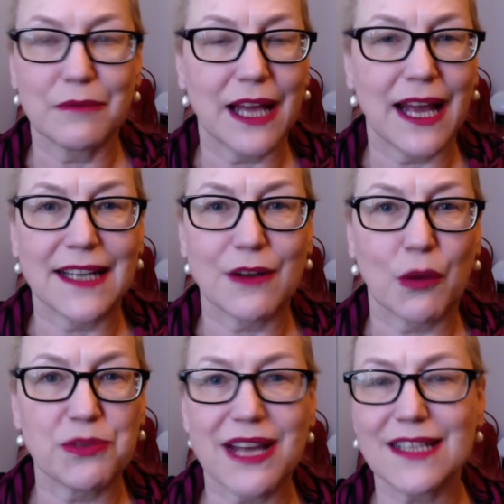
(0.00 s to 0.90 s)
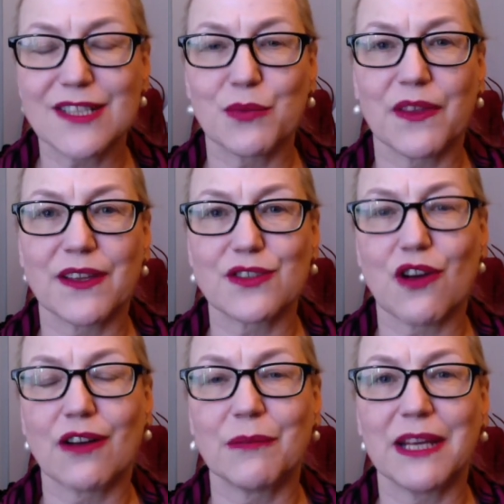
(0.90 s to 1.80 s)
and obsessed with
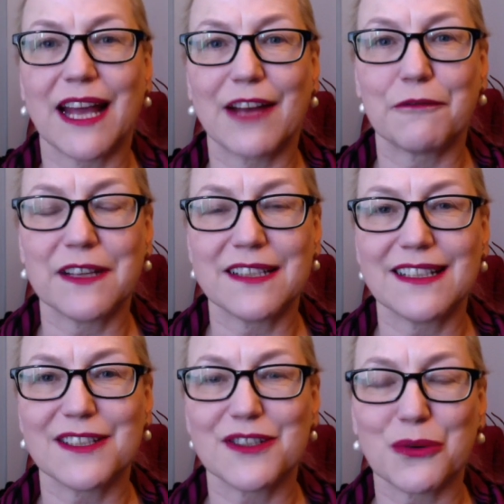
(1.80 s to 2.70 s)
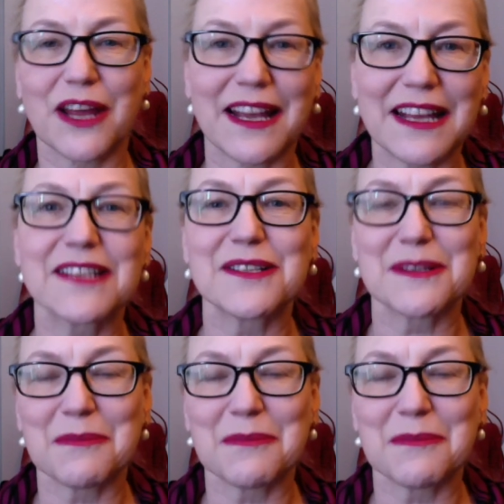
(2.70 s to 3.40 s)
astronomy and physics, so there is